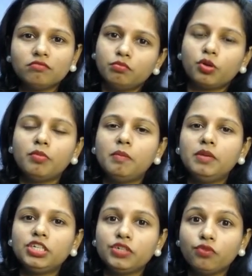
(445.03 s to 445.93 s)

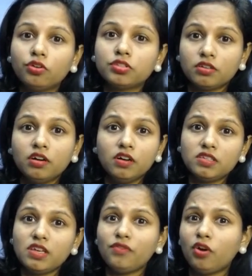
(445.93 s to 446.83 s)
Probably she was
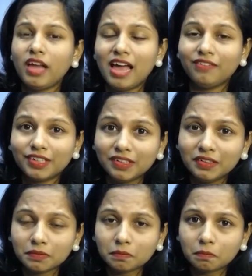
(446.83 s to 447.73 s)
herself not having
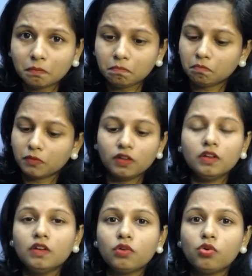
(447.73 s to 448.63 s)
it.
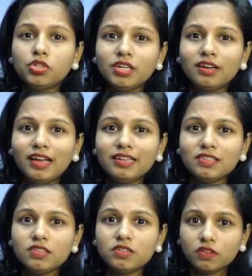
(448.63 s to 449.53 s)
Coaching
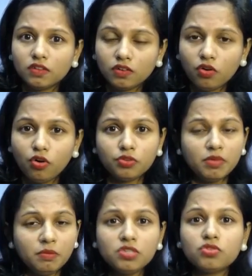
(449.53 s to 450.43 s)
classes or
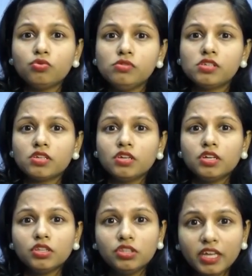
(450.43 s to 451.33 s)
maybe schools,
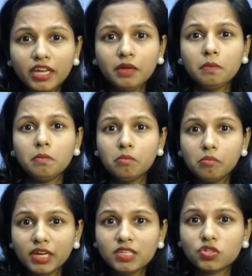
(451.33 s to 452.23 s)
they
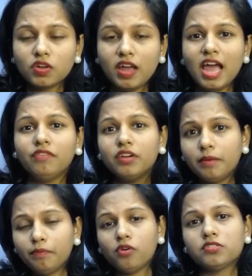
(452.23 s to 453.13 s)
must have a
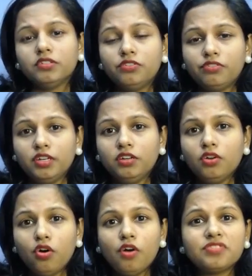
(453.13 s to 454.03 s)
repository
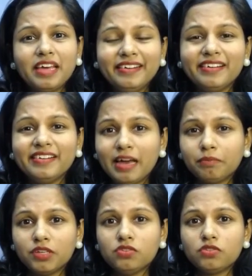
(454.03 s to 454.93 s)
of sanitary
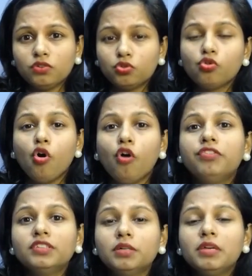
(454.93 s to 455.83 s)
napkins to
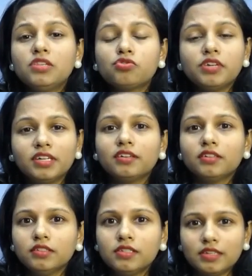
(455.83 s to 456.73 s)
offer the menstruating
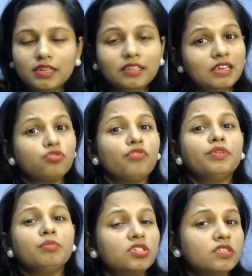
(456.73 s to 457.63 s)
girls in case of
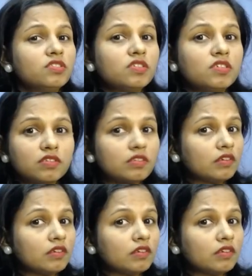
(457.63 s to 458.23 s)
emergencies.